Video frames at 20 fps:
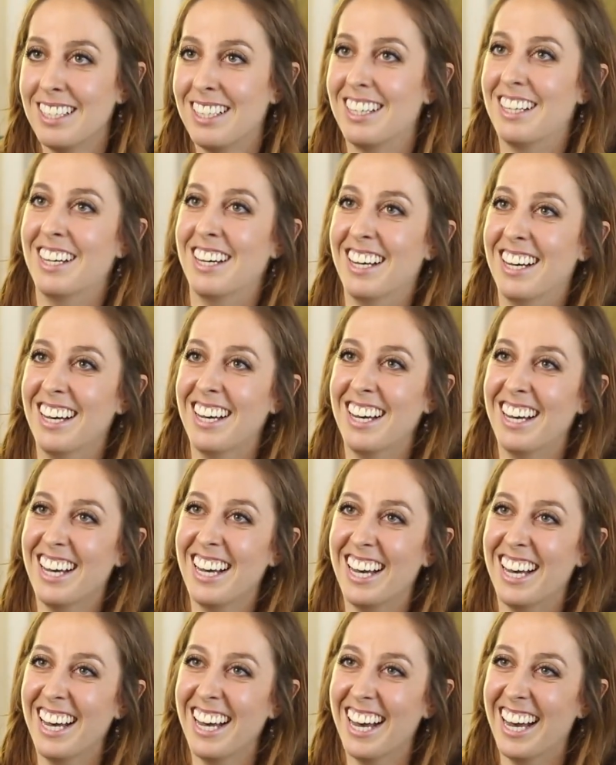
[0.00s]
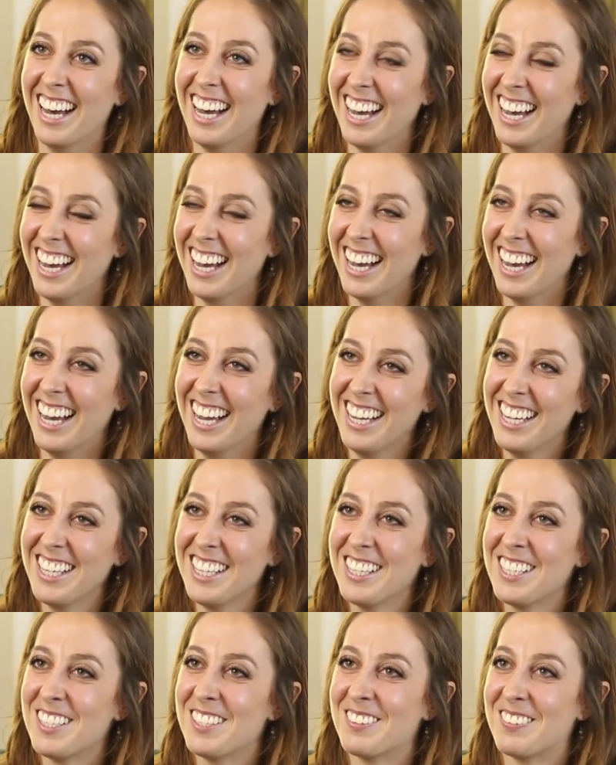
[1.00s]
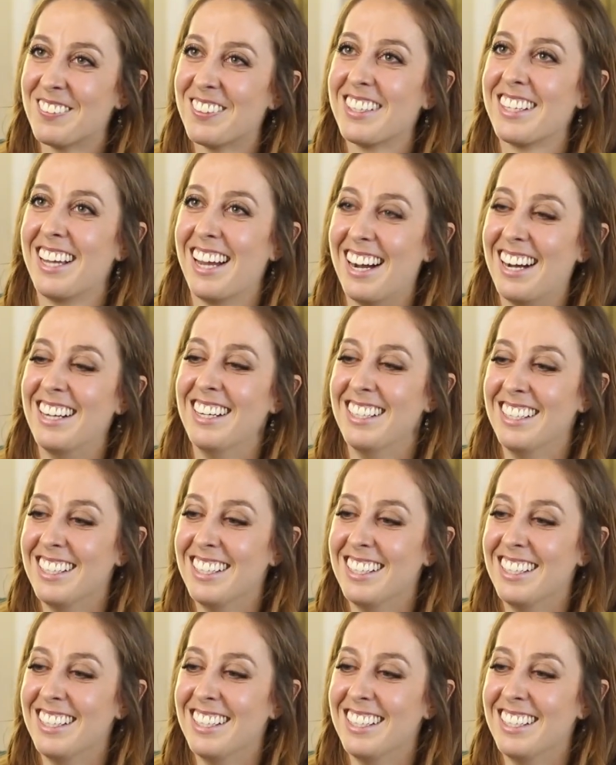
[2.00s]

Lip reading: But yeah.